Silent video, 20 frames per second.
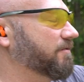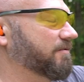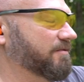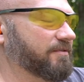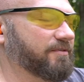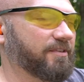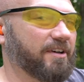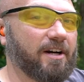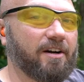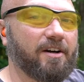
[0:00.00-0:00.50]

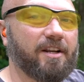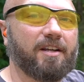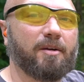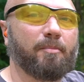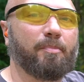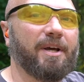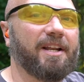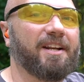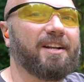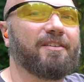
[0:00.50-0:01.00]
very
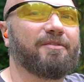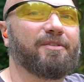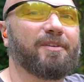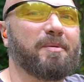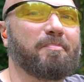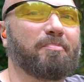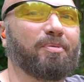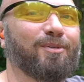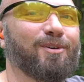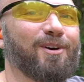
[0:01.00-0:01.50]

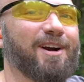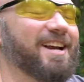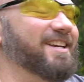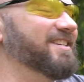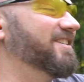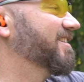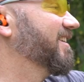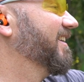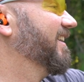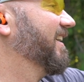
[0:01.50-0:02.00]
competitively
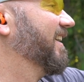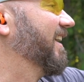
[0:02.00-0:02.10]
priced.